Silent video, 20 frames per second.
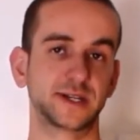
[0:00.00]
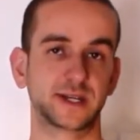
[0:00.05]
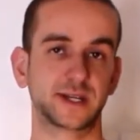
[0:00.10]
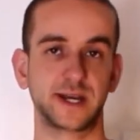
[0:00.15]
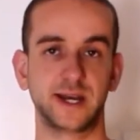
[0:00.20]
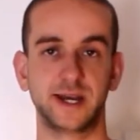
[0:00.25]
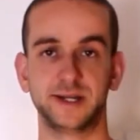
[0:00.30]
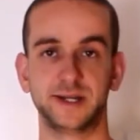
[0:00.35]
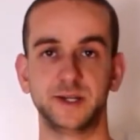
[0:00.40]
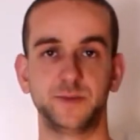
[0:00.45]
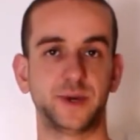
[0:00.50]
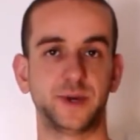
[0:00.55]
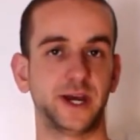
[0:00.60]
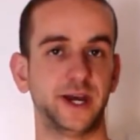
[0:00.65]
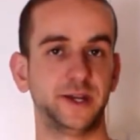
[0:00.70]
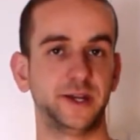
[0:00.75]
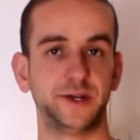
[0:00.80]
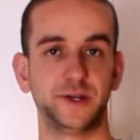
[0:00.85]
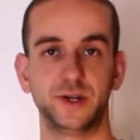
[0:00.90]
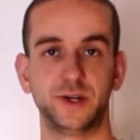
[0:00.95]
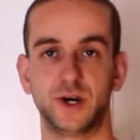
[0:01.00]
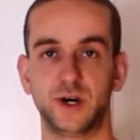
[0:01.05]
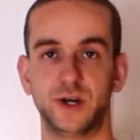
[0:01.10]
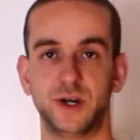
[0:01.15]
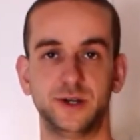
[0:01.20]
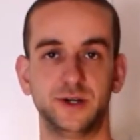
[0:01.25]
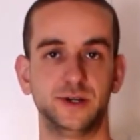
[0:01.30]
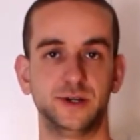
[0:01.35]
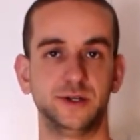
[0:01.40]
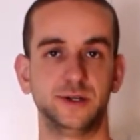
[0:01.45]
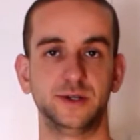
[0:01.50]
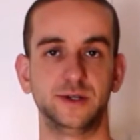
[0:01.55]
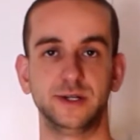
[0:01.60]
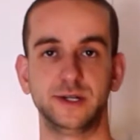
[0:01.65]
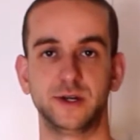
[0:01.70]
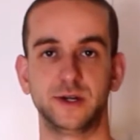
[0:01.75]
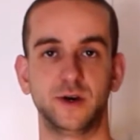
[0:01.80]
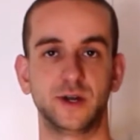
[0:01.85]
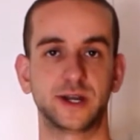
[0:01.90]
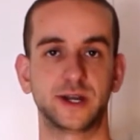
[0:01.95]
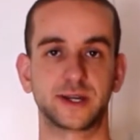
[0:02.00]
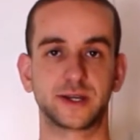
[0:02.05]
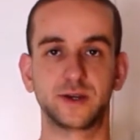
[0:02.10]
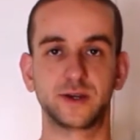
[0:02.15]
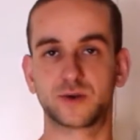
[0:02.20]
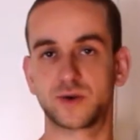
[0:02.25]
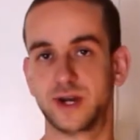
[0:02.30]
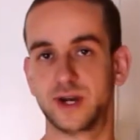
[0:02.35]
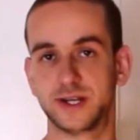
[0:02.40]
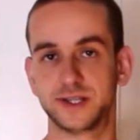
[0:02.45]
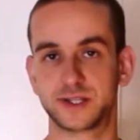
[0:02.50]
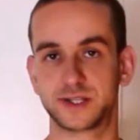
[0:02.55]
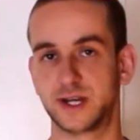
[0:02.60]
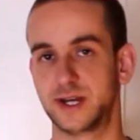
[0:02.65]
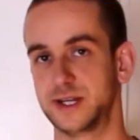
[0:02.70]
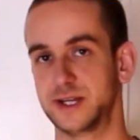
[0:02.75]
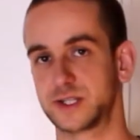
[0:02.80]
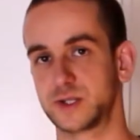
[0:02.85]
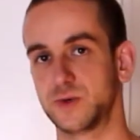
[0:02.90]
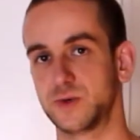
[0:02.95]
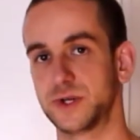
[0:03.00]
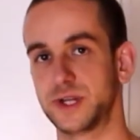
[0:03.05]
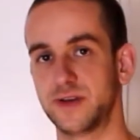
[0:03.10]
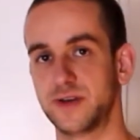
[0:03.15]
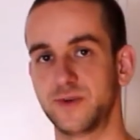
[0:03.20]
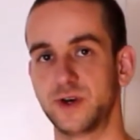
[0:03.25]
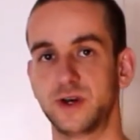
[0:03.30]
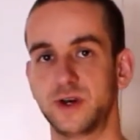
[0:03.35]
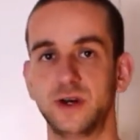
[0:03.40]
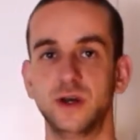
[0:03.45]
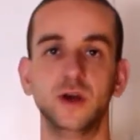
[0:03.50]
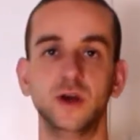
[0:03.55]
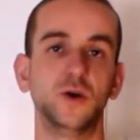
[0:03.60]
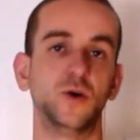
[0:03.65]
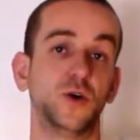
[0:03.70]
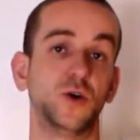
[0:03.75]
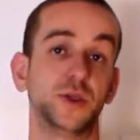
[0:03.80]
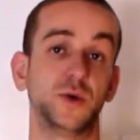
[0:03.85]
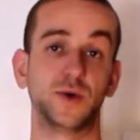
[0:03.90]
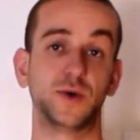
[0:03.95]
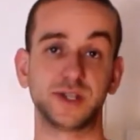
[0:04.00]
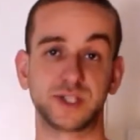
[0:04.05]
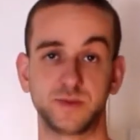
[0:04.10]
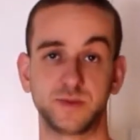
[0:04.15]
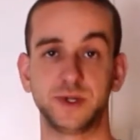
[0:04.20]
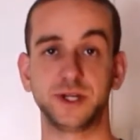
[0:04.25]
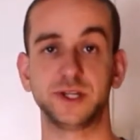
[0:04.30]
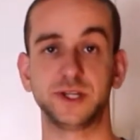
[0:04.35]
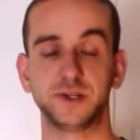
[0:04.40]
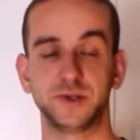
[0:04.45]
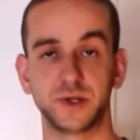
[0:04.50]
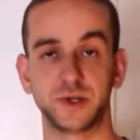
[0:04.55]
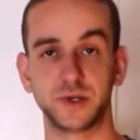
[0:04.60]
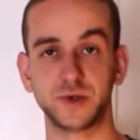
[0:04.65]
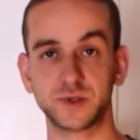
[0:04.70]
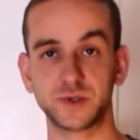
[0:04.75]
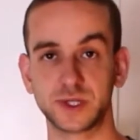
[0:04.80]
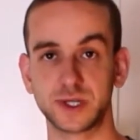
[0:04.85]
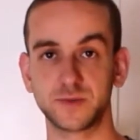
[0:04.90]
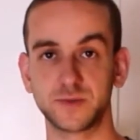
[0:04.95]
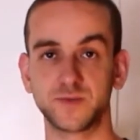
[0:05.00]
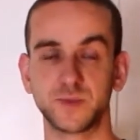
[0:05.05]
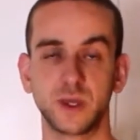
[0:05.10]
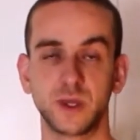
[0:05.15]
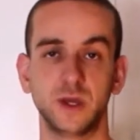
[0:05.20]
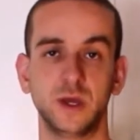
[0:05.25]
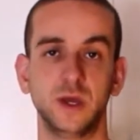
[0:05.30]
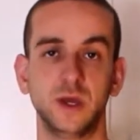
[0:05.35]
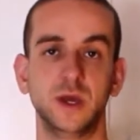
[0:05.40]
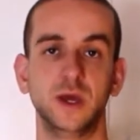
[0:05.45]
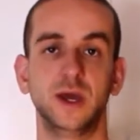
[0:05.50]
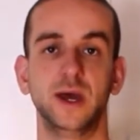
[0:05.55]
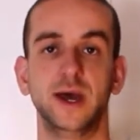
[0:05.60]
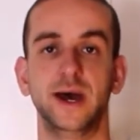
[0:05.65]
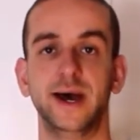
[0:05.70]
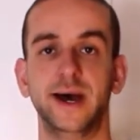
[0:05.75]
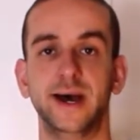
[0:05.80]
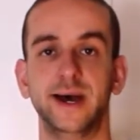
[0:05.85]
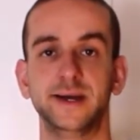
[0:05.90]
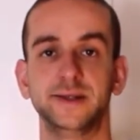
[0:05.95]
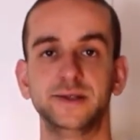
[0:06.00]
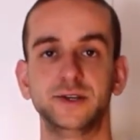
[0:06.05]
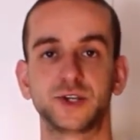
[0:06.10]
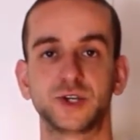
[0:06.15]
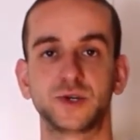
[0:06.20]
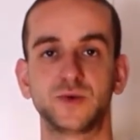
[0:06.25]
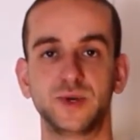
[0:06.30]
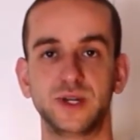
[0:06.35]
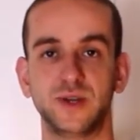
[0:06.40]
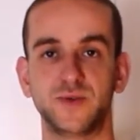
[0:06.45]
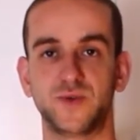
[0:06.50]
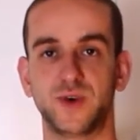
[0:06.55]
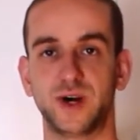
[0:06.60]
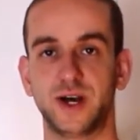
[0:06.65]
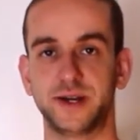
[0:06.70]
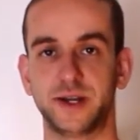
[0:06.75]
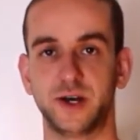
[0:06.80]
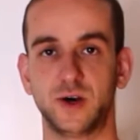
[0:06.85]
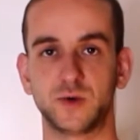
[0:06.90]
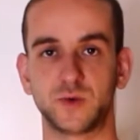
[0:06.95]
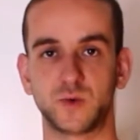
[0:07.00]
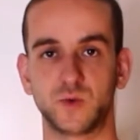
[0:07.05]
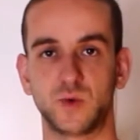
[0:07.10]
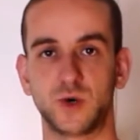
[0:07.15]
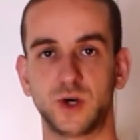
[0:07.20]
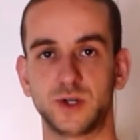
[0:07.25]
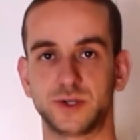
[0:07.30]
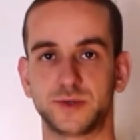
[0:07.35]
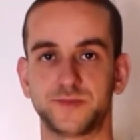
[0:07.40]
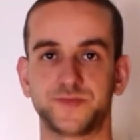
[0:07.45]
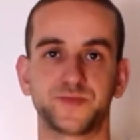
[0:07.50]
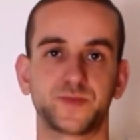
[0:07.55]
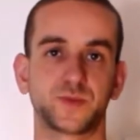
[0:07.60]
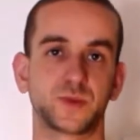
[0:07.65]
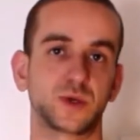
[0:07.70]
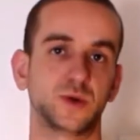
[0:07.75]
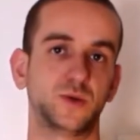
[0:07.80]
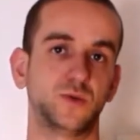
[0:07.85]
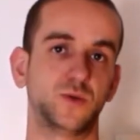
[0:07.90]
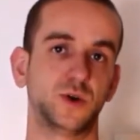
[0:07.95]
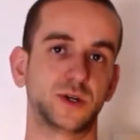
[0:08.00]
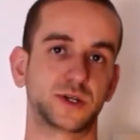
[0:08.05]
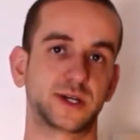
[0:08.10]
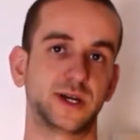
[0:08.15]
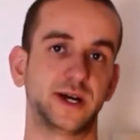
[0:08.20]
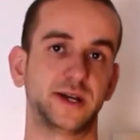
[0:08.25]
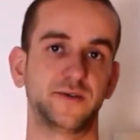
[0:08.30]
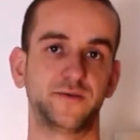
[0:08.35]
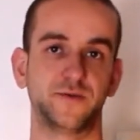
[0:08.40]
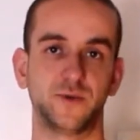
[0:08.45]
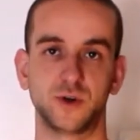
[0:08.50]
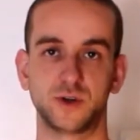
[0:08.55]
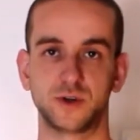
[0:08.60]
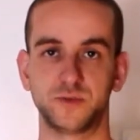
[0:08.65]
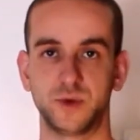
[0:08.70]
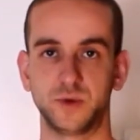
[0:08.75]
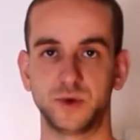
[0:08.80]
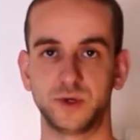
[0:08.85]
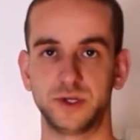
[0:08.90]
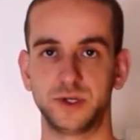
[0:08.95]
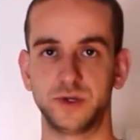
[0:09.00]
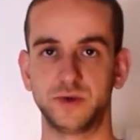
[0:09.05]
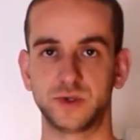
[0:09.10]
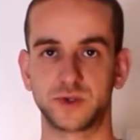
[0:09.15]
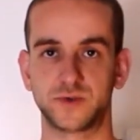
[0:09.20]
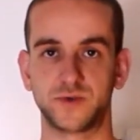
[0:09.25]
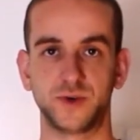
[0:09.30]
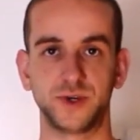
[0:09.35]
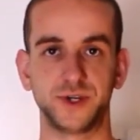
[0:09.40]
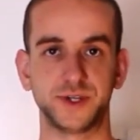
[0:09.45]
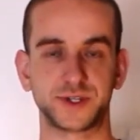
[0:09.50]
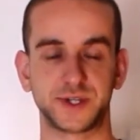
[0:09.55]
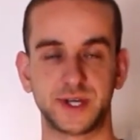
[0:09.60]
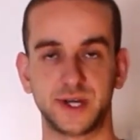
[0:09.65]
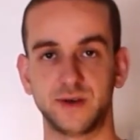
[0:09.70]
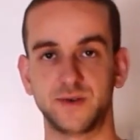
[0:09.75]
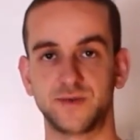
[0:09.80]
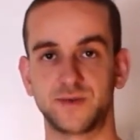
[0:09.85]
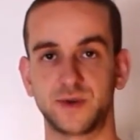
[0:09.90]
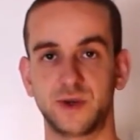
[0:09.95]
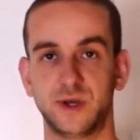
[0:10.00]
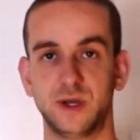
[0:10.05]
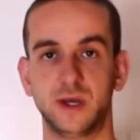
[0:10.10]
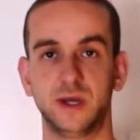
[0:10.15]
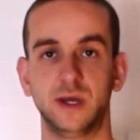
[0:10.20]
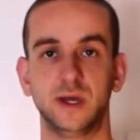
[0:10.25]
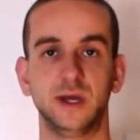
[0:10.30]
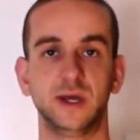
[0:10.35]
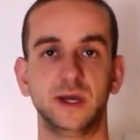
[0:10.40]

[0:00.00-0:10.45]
that can depend on, your grind size or whatever, or the recipe that you're using. And you should really find out what kind of volume you want to use for yourself.